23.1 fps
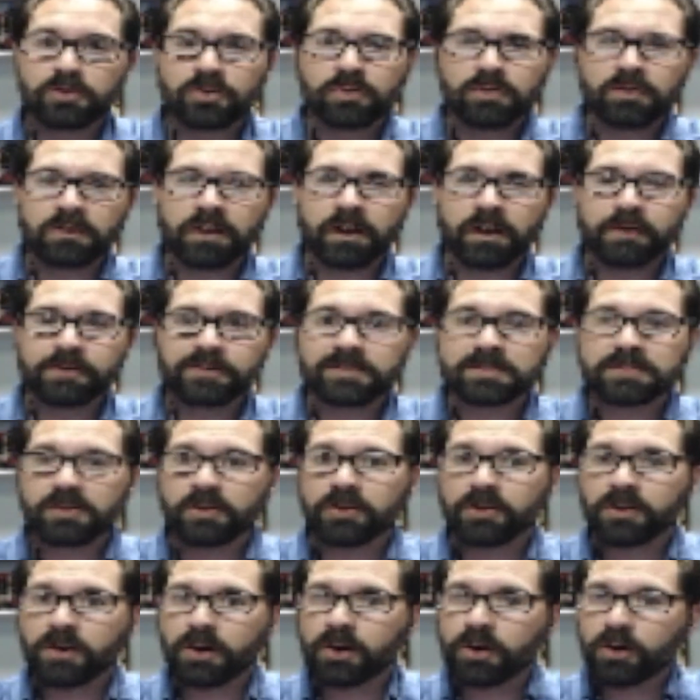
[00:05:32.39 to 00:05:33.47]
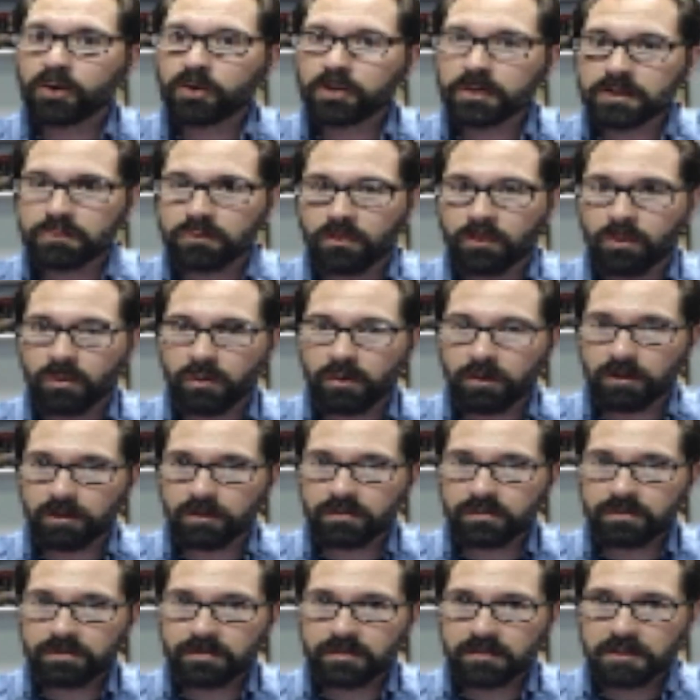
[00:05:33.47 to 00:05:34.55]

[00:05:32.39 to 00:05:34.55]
you're going to start a holy war